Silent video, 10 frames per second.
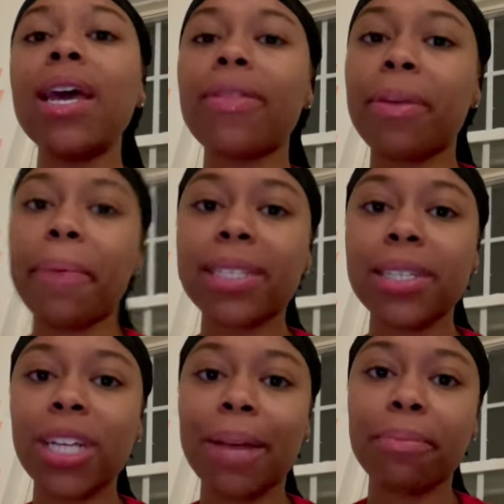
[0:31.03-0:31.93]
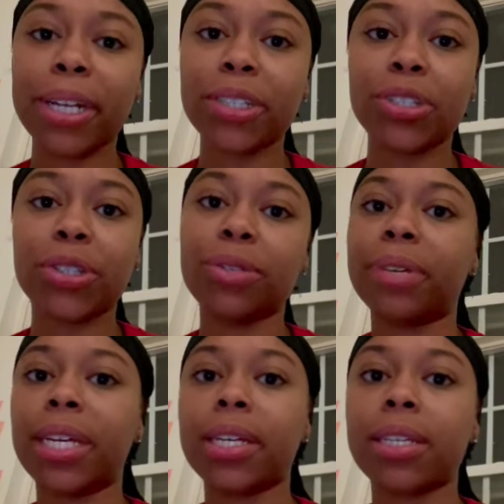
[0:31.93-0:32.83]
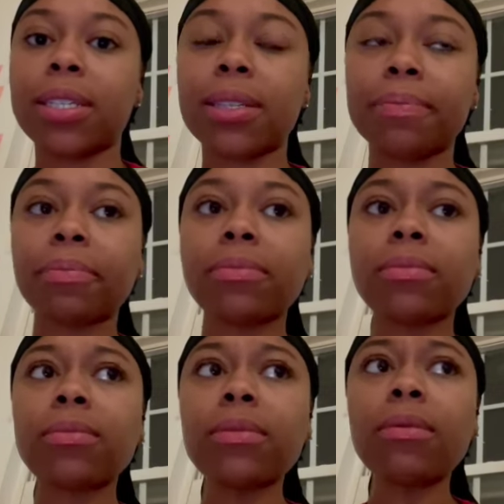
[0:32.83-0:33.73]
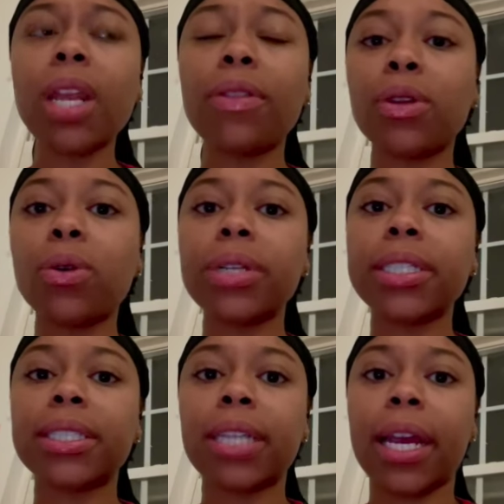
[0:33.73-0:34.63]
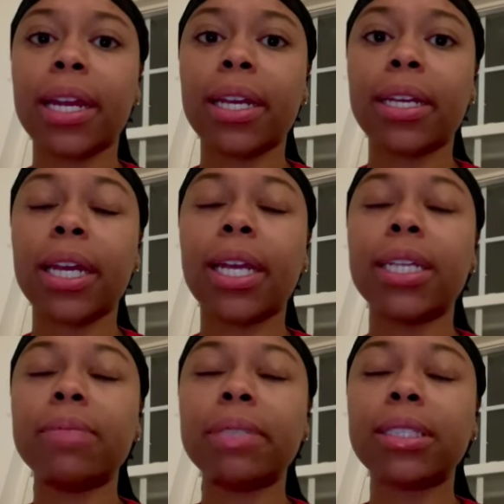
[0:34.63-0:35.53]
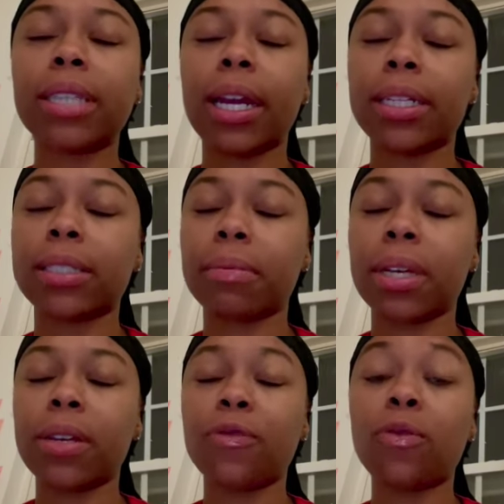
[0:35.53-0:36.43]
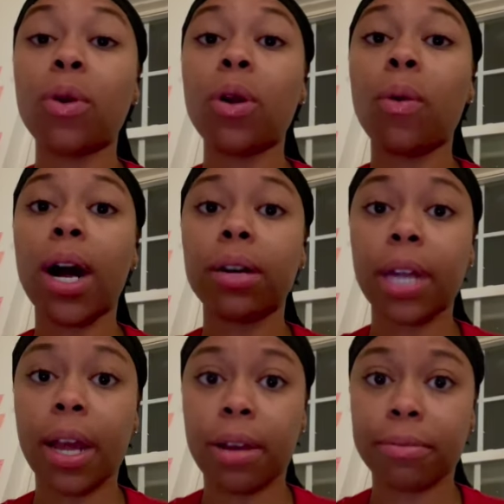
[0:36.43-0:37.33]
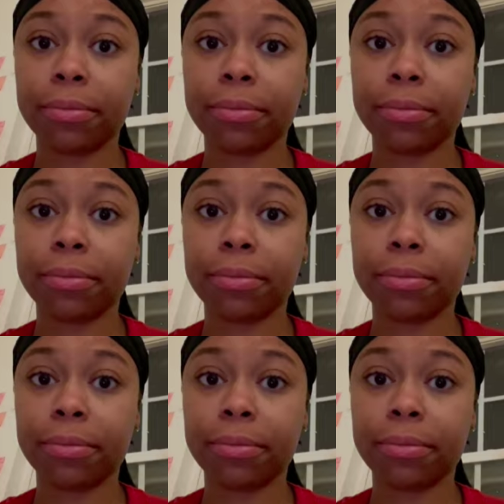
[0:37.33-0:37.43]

the message I bring to you is the Lord is stating, and he's been stating to me for a while now.